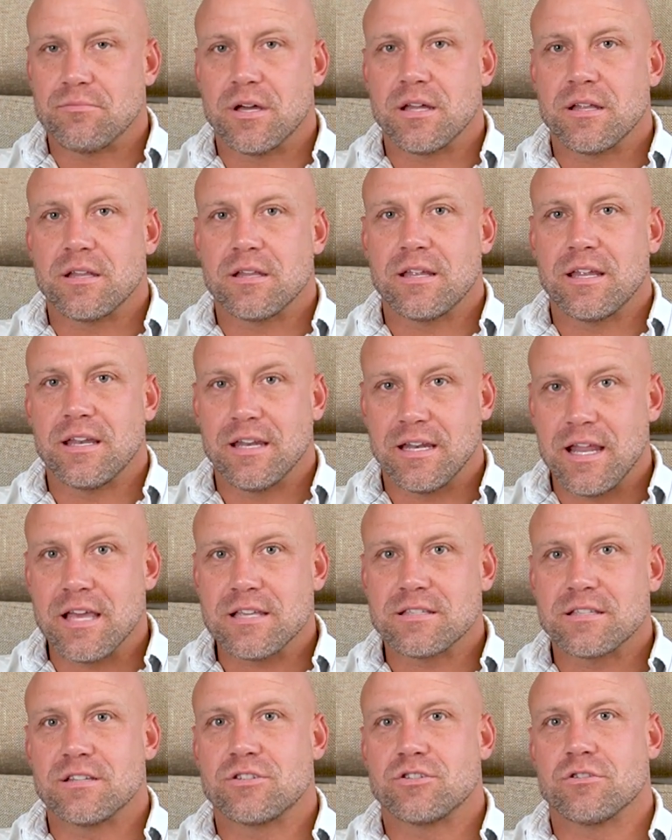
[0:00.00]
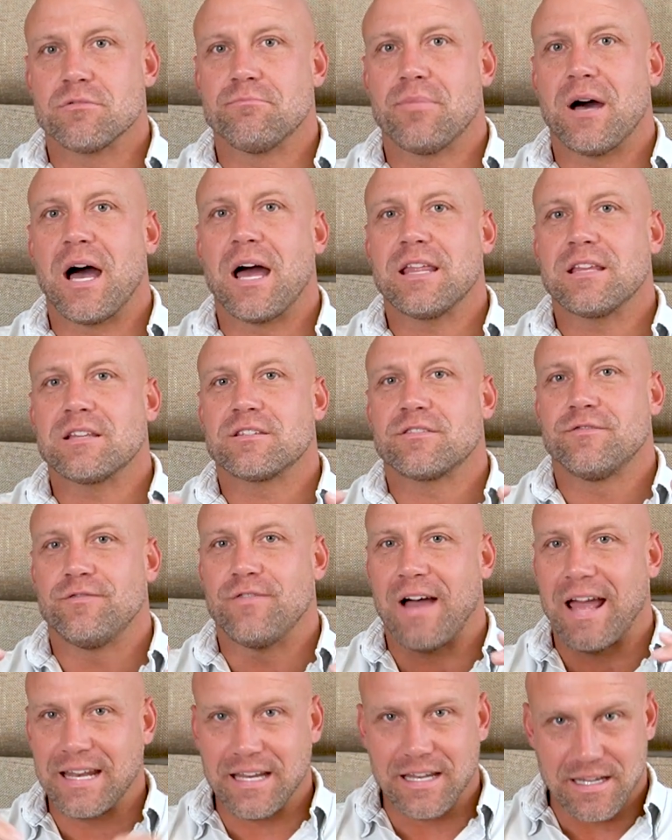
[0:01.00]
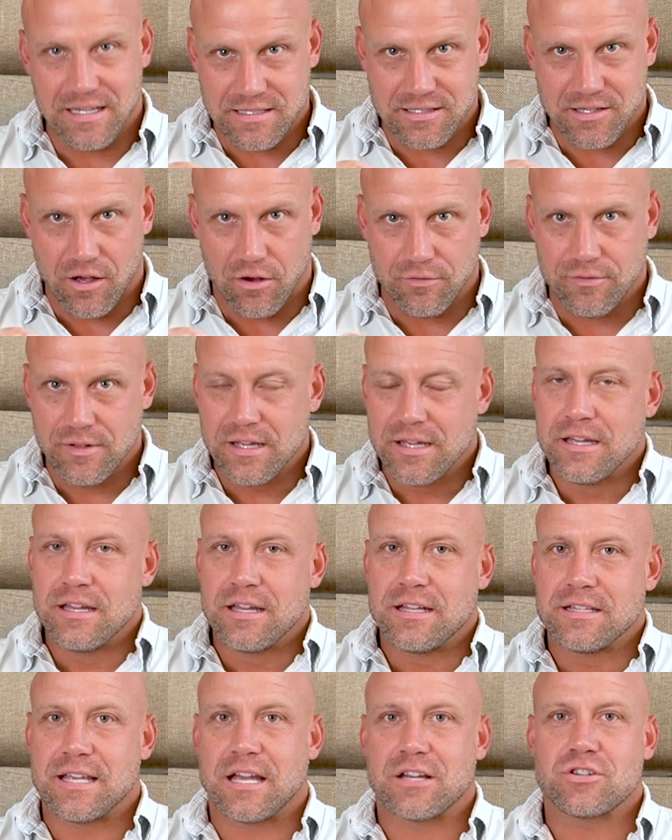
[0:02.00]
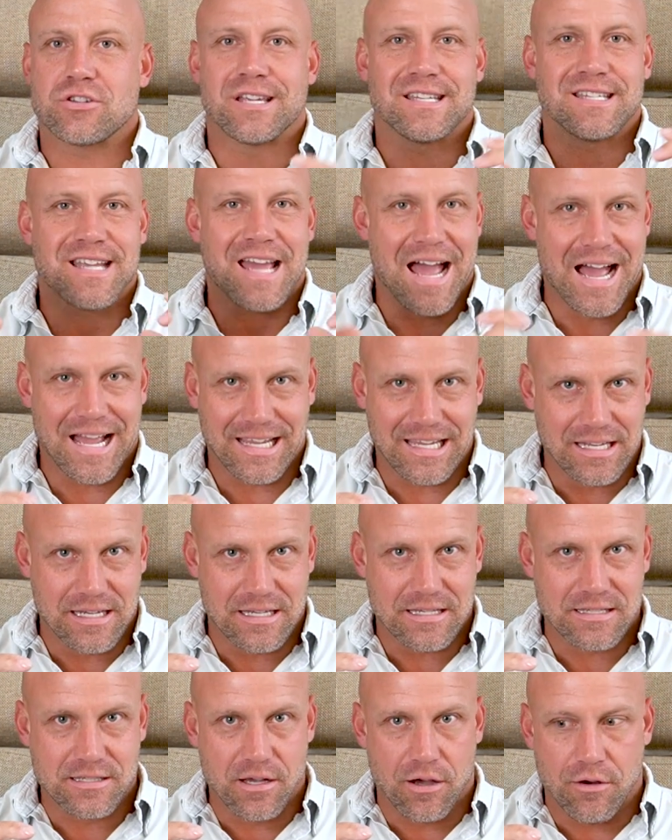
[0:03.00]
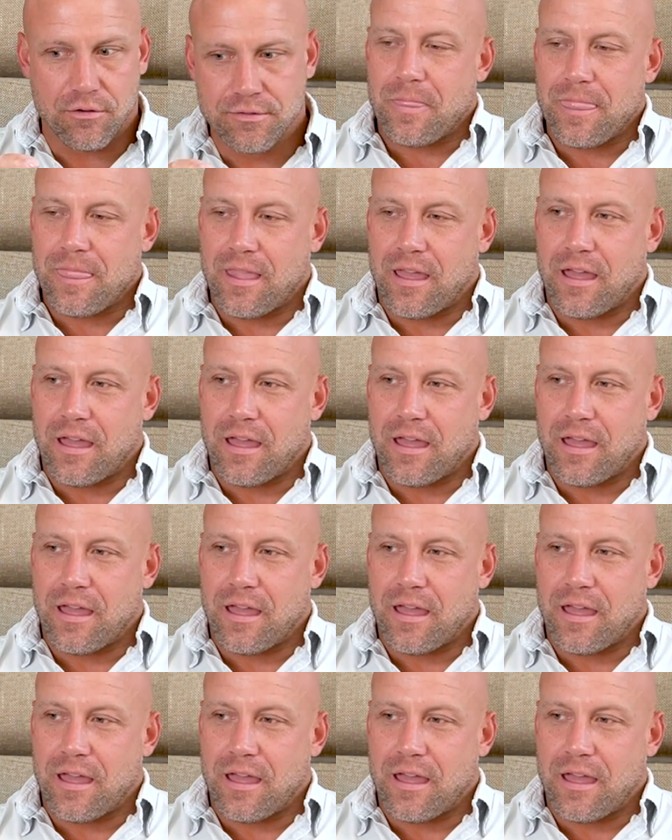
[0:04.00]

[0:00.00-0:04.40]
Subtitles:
but in essence, your body is fighting itself. It's actually attacking itself.